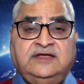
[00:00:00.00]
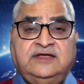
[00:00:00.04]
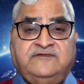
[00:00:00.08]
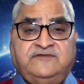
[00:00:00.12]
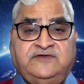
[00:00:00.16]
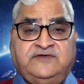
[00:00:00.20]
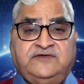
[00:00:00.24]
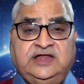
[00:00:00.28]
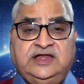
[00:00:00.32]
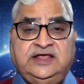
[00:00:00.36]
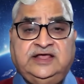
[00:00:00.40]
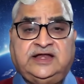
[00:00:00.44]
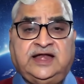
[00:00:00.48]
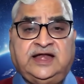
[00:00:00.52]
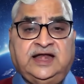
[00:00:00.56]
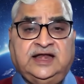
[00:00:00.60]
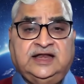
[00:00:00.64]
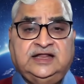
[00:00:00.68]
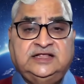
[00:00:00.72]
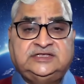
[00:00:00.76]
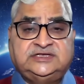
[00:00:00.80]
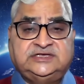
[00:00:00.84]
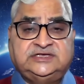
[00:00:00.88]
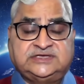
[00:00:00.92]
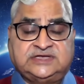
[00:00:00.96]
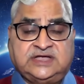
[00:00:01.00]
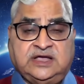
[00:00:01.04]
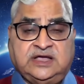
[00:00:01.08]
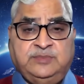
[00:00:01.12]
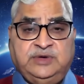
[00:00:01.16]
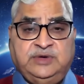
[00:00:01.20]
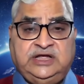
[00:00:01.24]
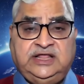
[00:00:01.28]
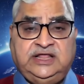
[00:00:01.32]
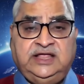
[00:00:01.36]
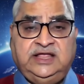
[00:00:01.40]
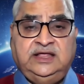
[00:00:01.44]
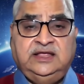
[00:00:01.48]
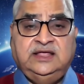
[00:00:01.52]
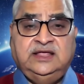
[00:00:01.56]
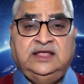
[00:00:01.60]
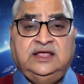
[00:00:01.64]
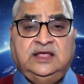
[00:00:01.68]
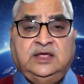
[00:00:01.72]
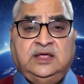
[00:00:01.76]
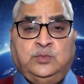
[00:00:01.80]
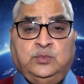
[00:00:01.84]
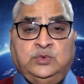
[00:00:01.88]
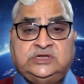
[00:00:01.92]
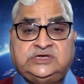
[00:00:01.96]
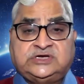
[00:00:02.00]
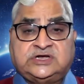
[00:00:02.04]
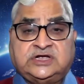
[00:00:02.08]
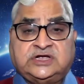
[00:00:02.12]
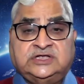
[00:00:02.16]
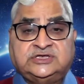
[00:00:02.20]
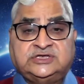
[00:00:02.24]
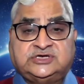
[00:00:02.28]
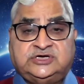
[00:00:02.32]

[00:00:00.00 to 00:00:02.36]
failure analysis committee, which